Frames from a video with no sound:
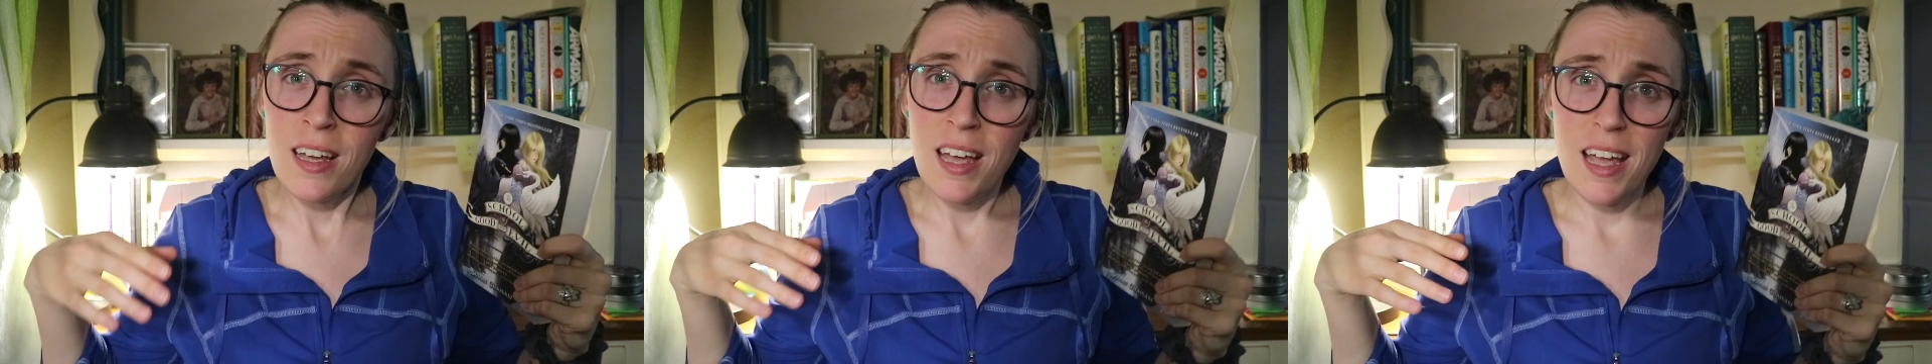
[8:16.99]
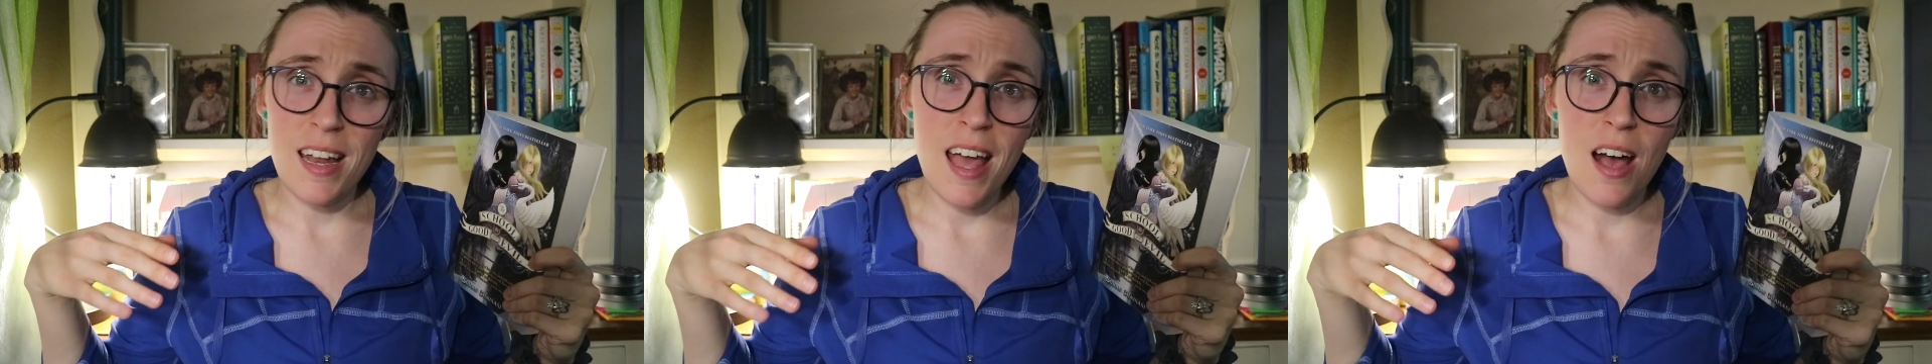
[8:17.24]

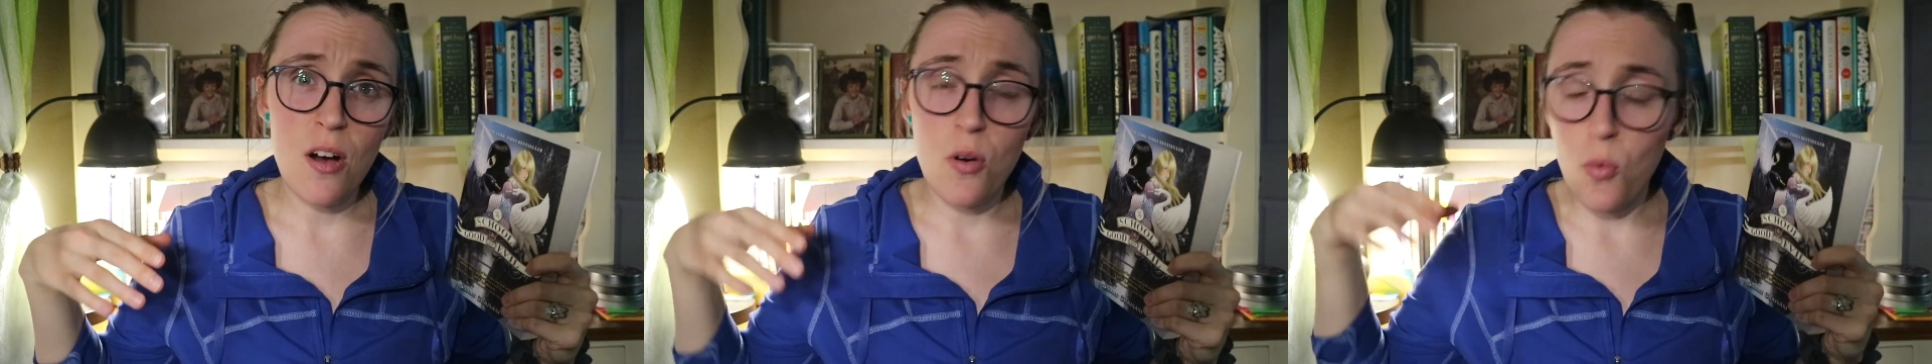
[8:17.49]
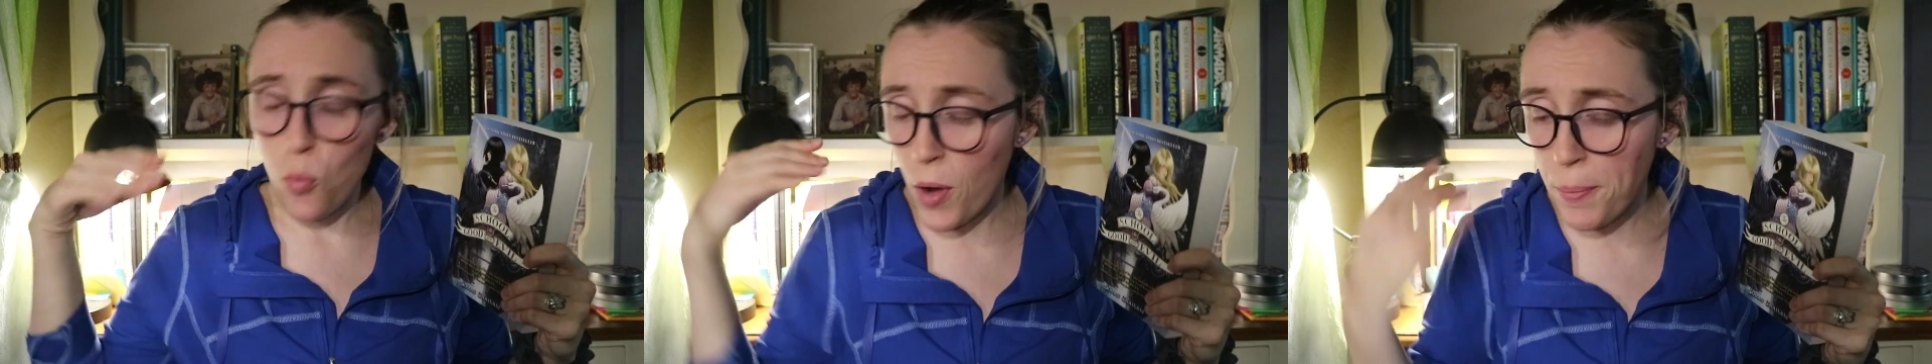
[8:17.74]
and how
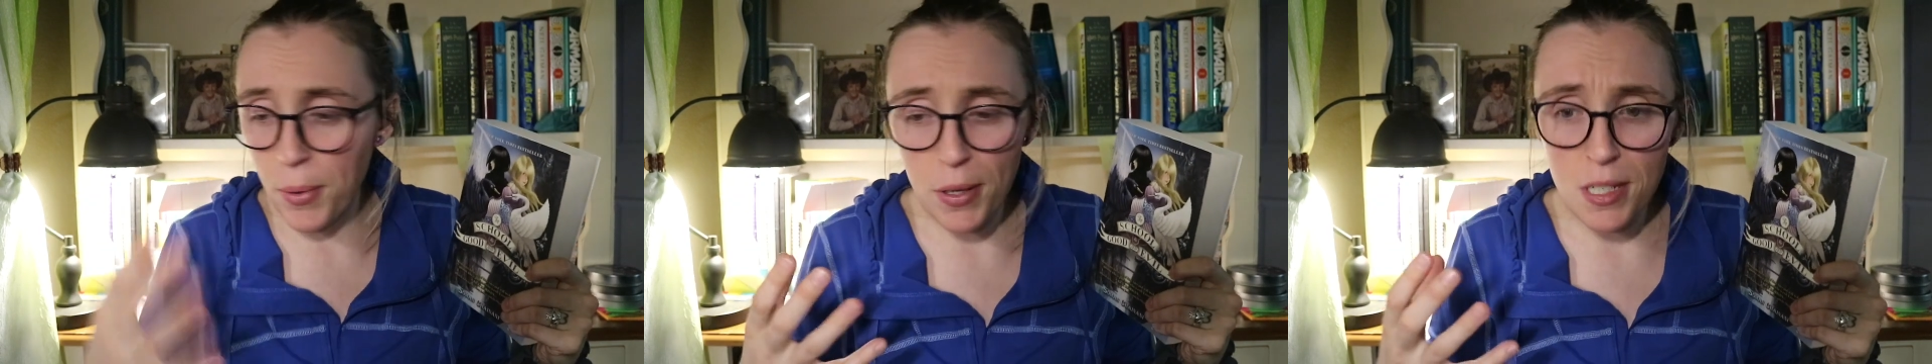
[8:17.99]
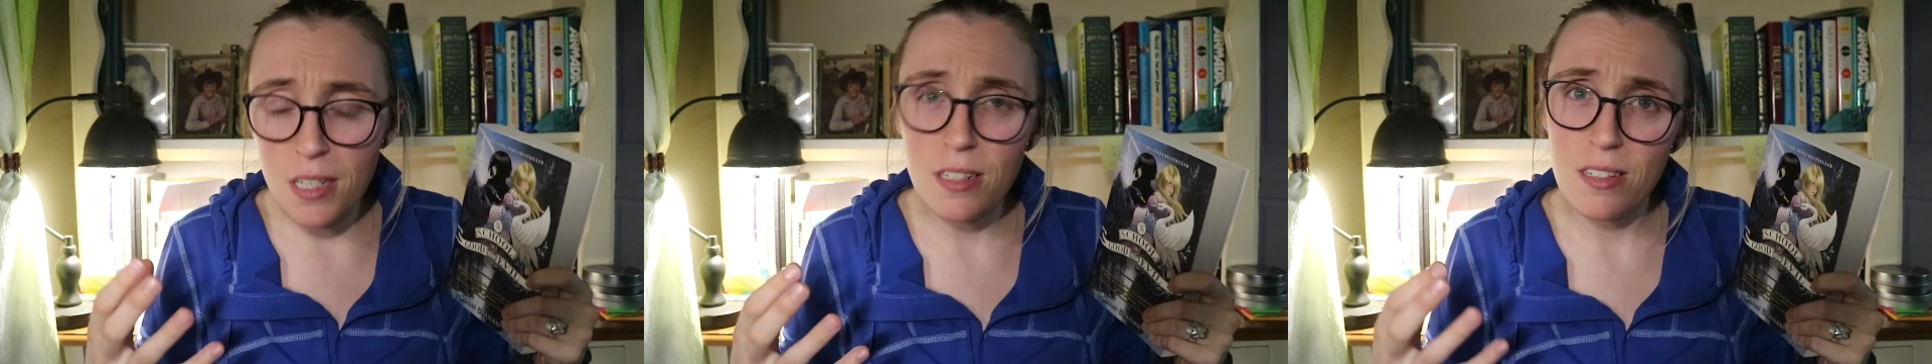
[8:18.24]
one
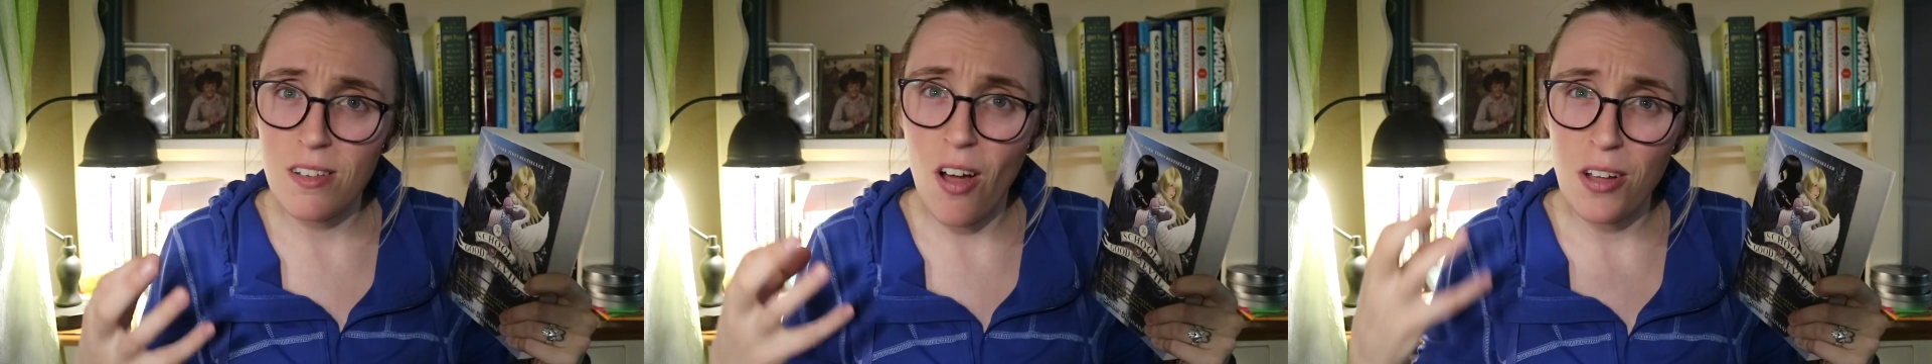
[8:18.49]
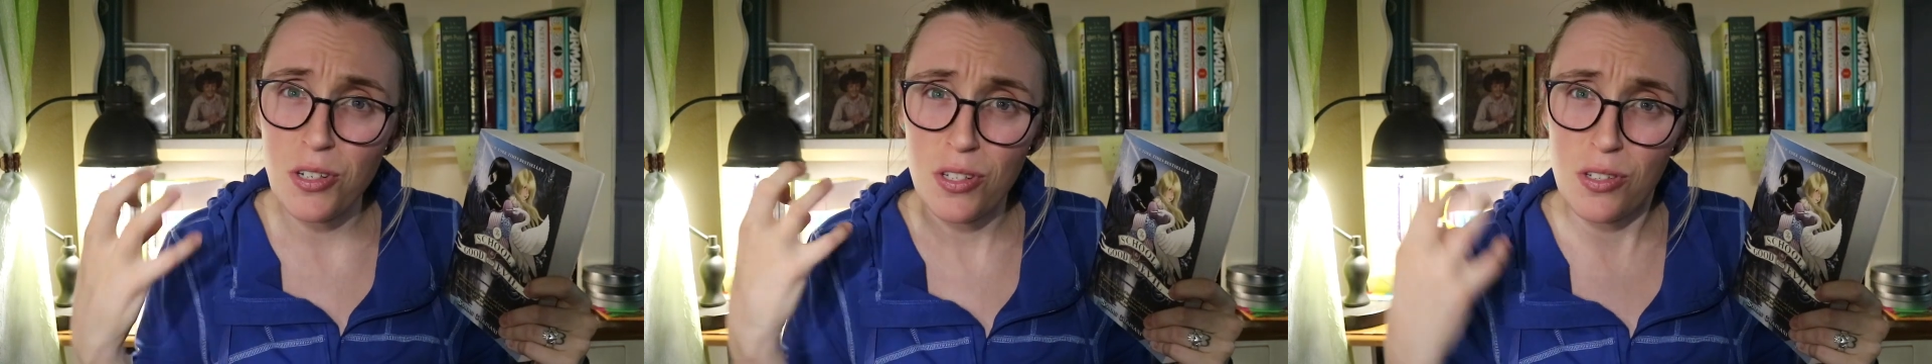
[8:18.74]
person is
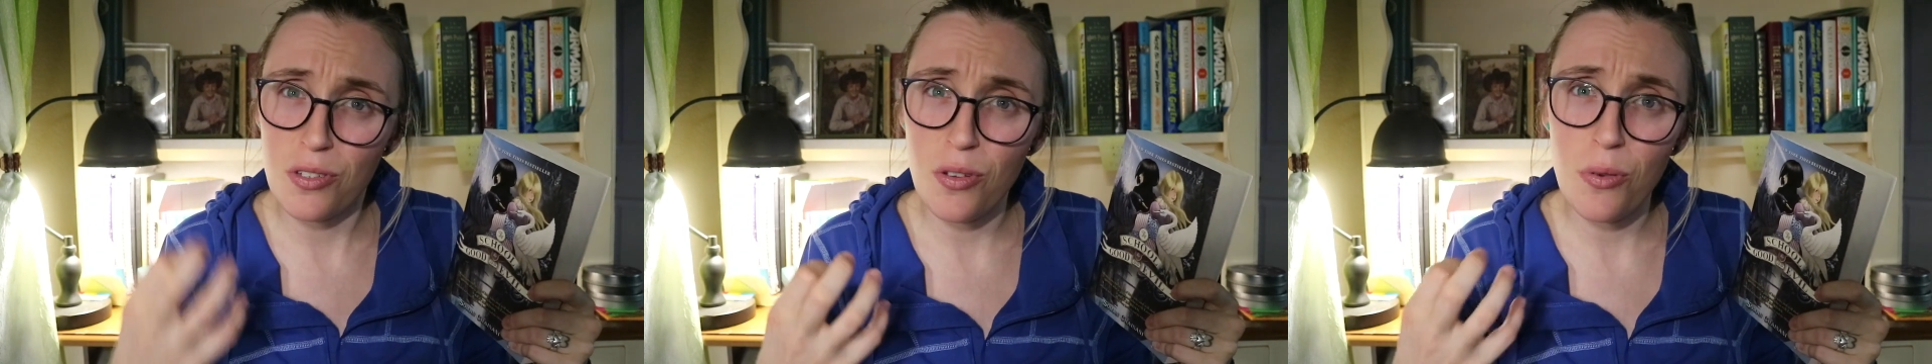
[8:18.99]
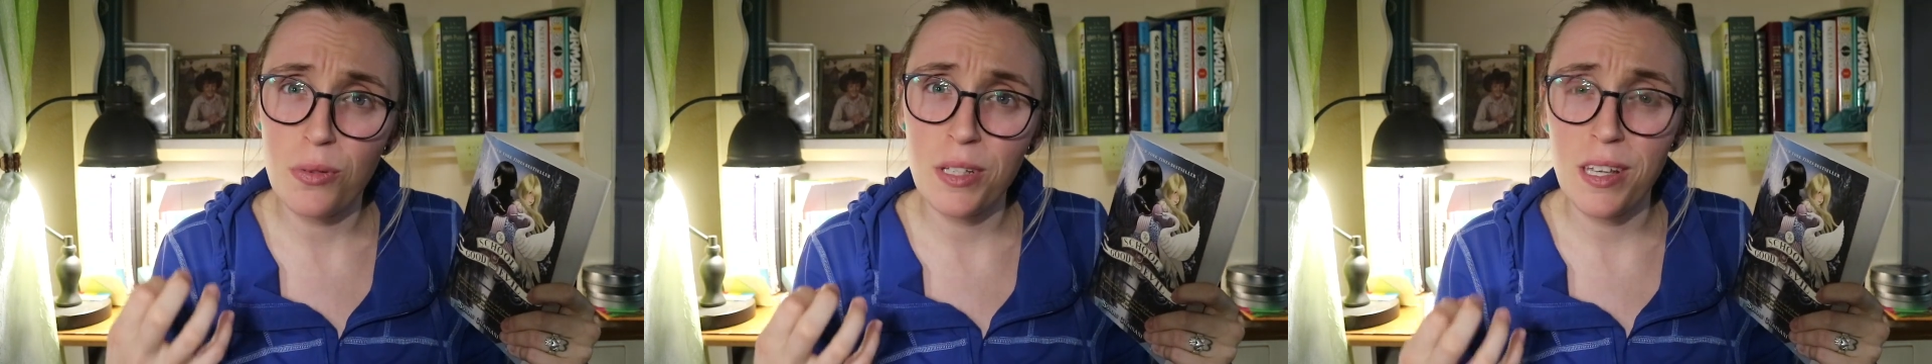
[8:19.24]
not just
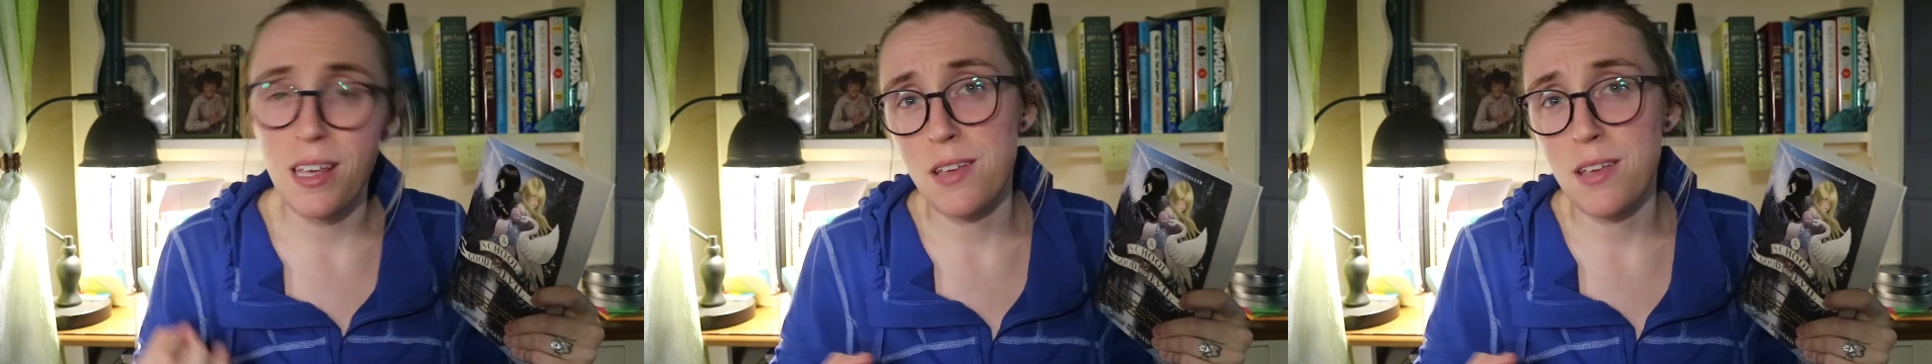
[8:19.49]
solely